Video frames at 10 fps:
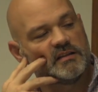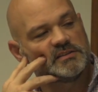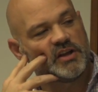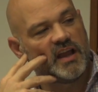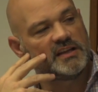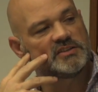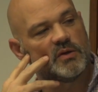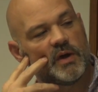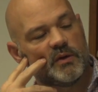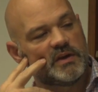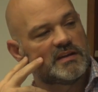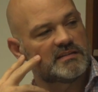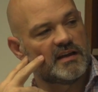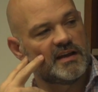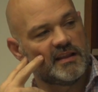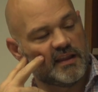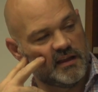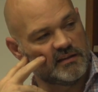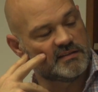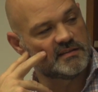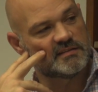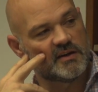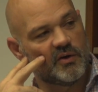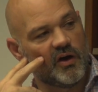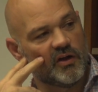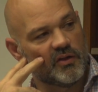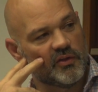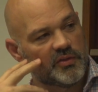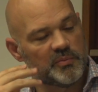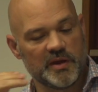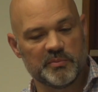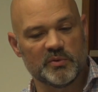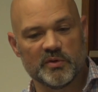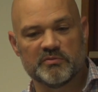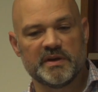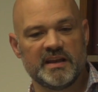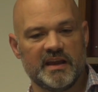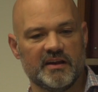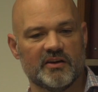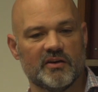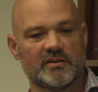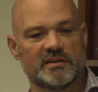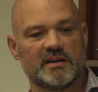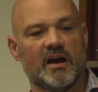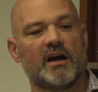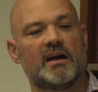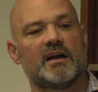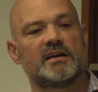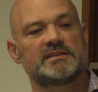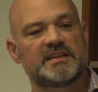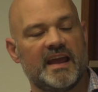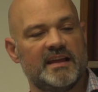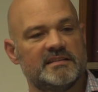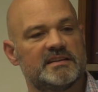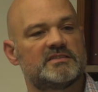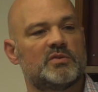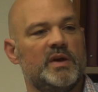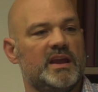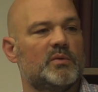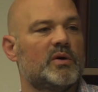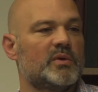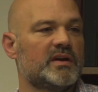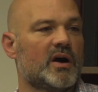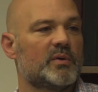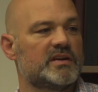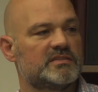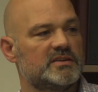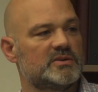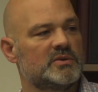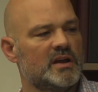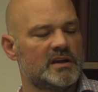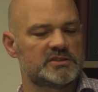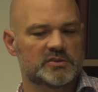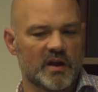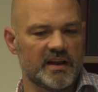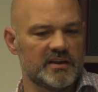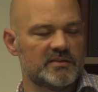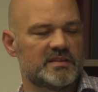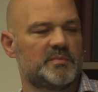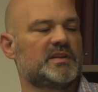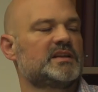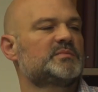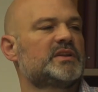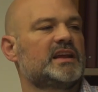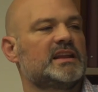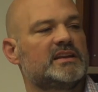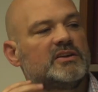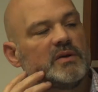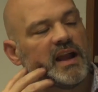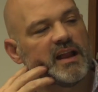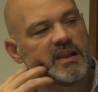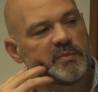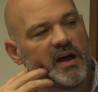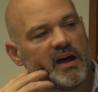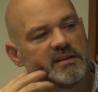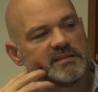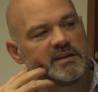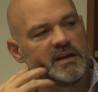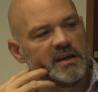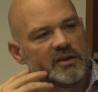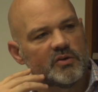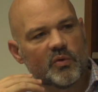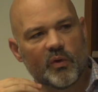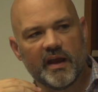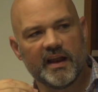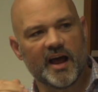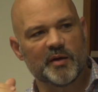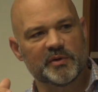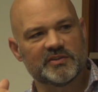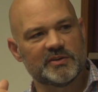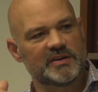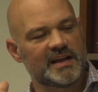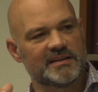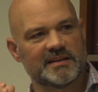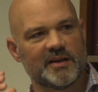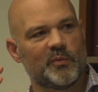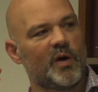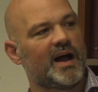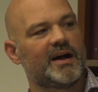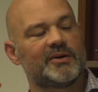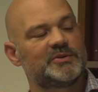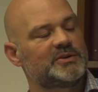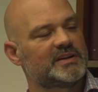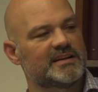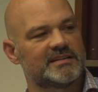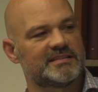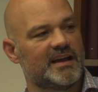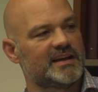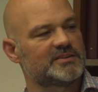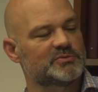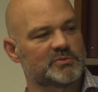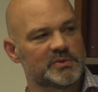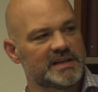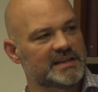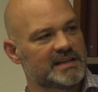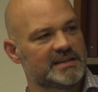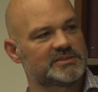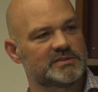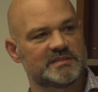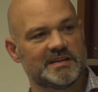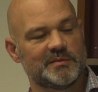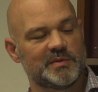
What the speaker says: change the way we design things. And so all the people who have been here tend to tweak what we always do, try to do something completely new and out of the box. And great opportunity. I was like, wow, nuclear design is really interesting,